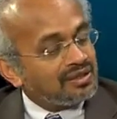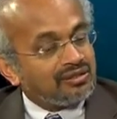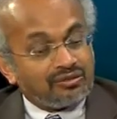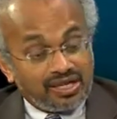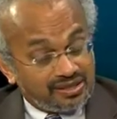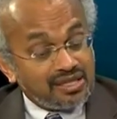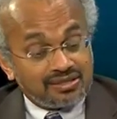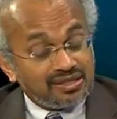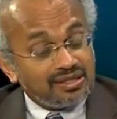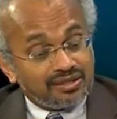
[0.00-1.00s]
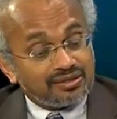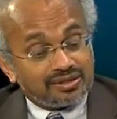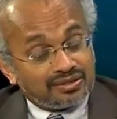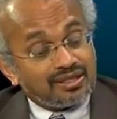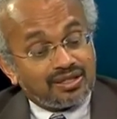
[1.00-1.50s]
Right, that's the
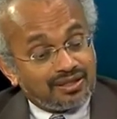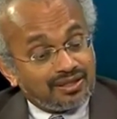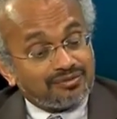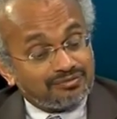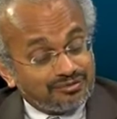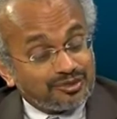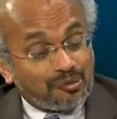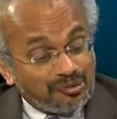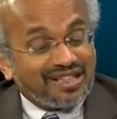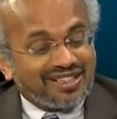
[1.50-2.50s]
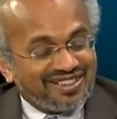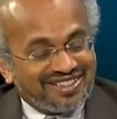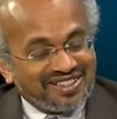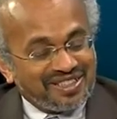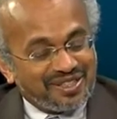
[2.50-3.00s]
other uh, troubling
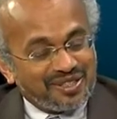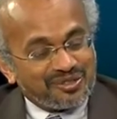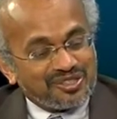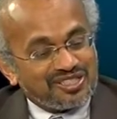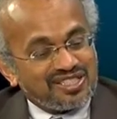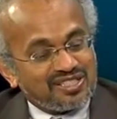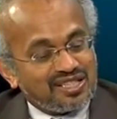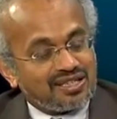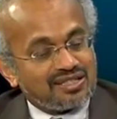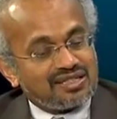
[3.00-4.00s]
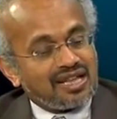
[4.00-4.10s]
uh, statistic is yes.